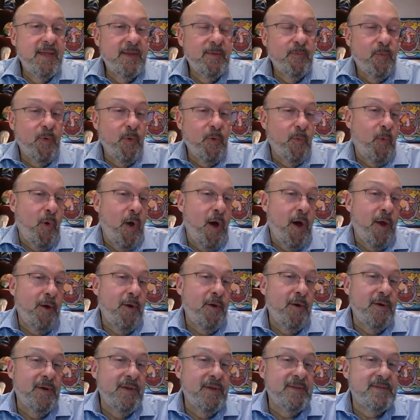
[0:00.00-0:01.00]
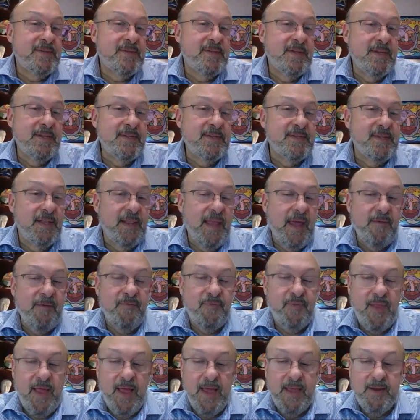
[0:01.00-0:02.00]
Water is the
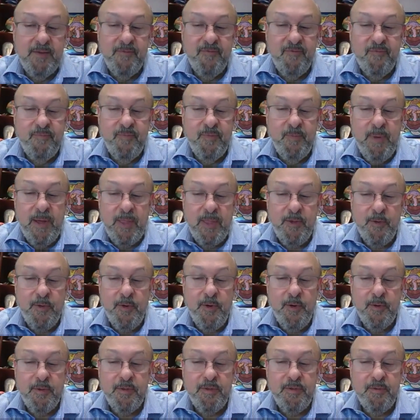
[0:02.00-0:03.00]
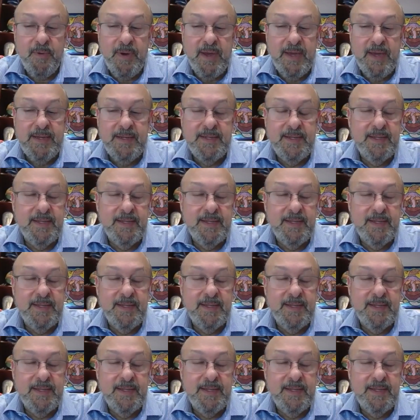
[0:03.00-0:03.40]
lifeline of Mother Earth, right?